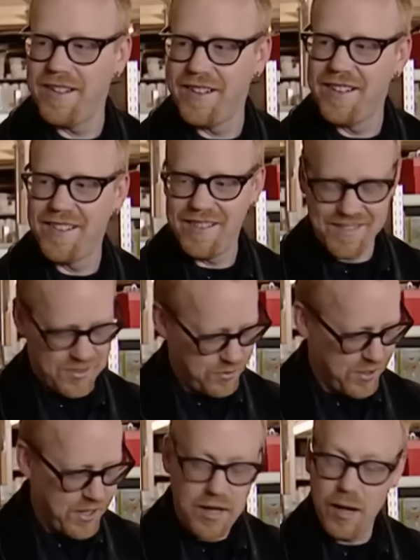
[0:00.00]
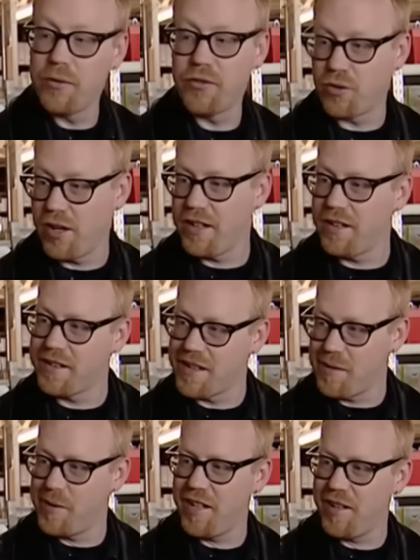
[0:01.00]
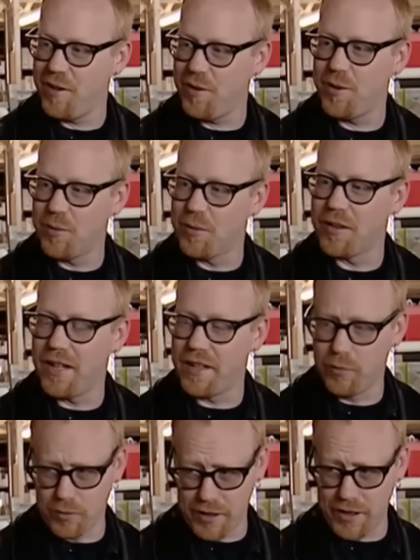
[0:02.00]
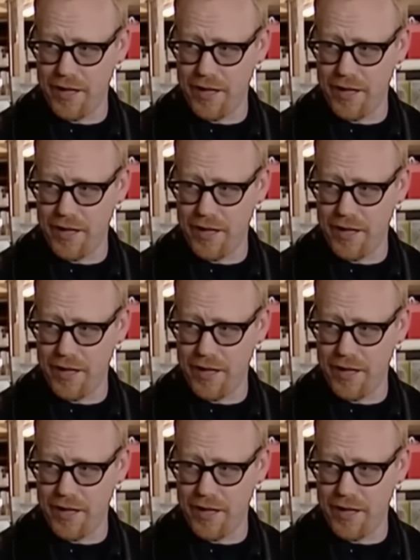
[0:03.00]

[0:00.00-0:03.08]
The final seasons reflected this underlying tension.